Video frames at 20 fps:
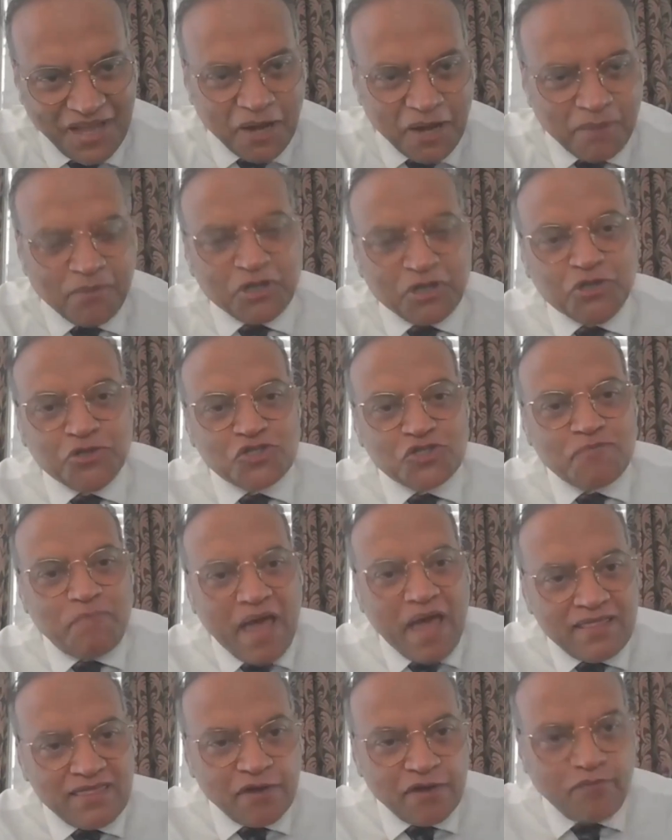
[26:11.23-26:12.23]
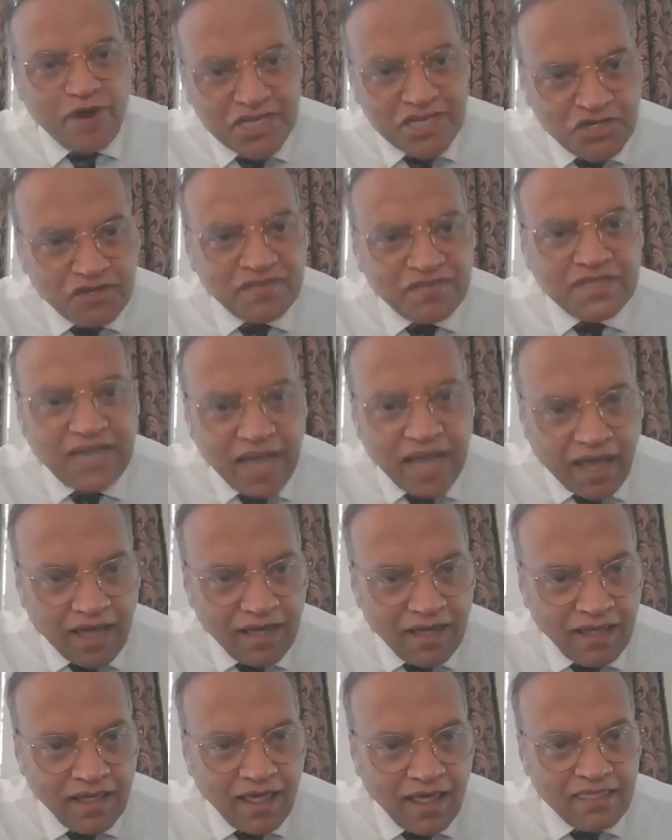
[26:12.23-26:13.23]
But you spent the rest of the
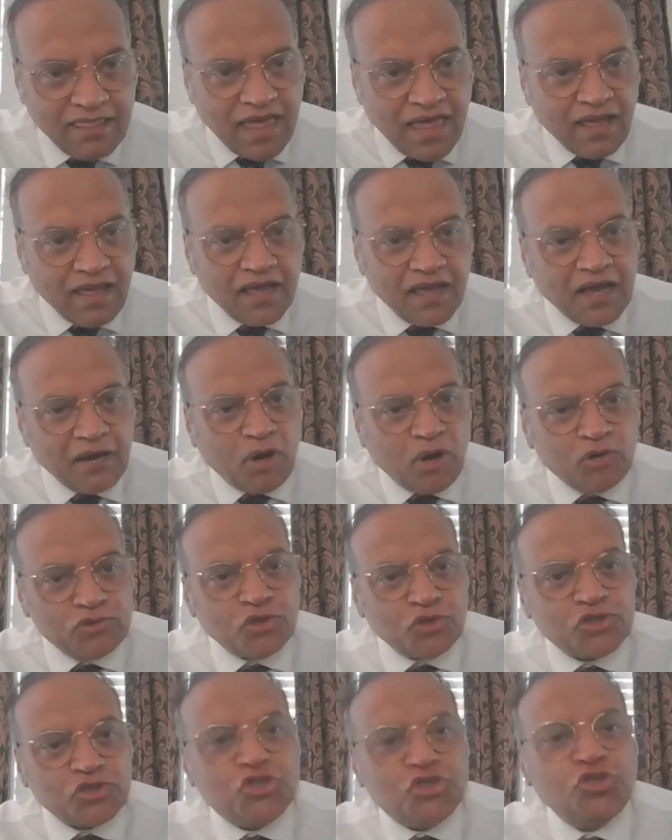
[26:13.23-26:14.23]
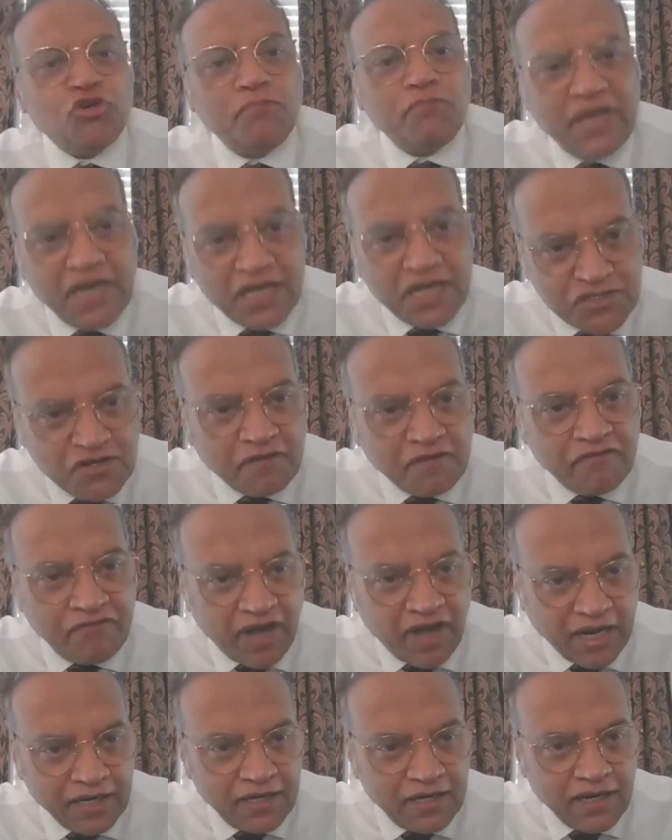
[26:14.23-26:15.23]
day thinking about those two minutes of
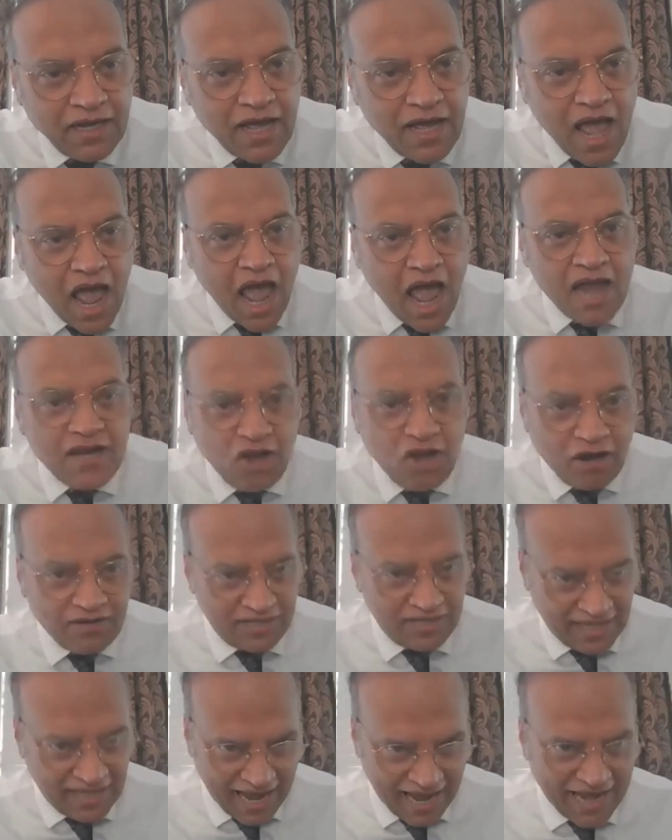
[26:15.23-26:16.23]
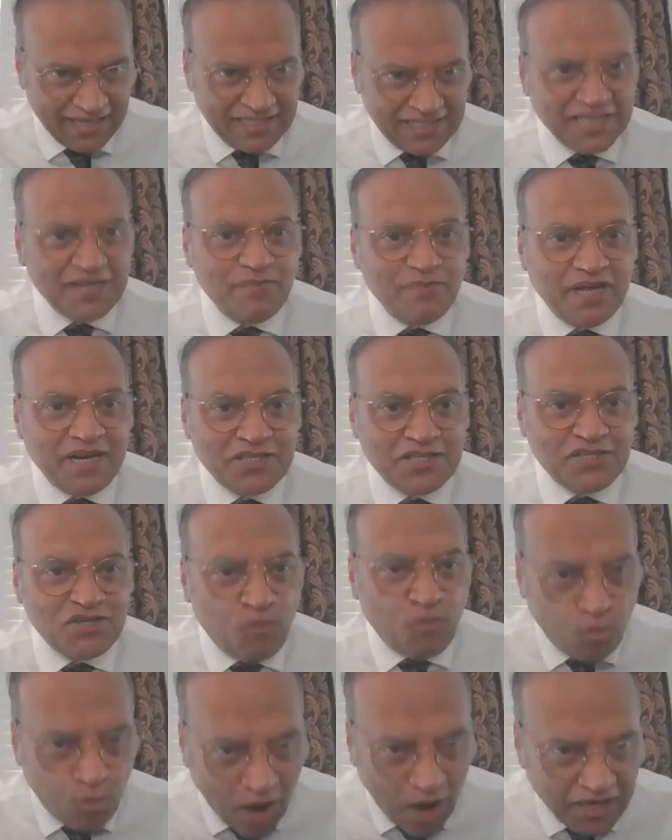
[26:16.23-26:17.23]
fight and not 18 minutes
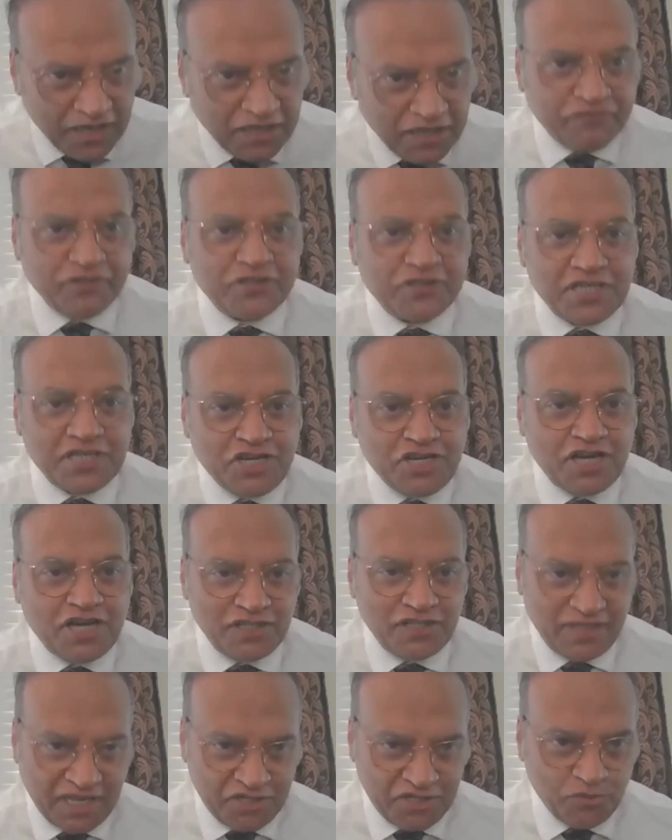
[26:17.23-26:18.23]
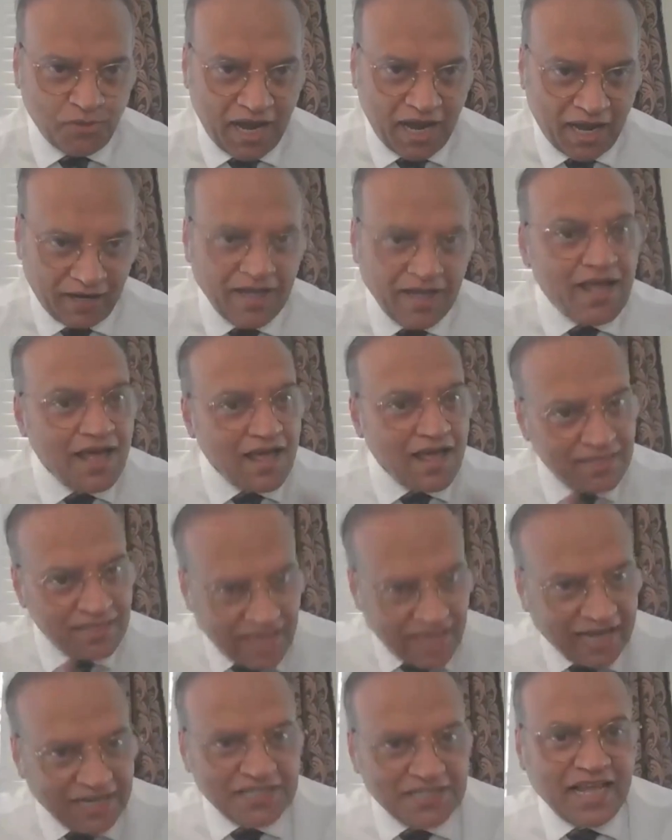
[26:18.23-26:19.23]
of wonderful discussion that you had.
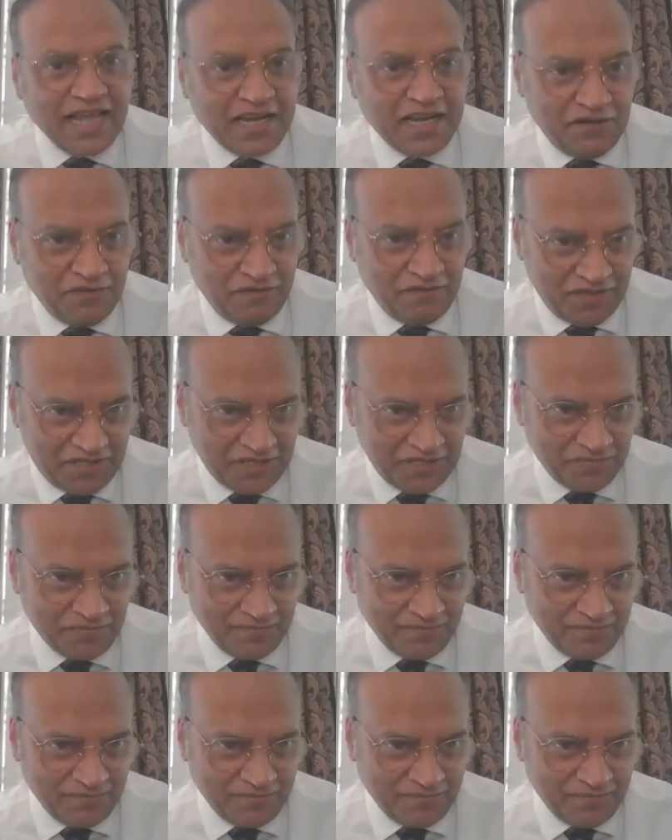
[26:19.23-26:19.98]
That is negativity.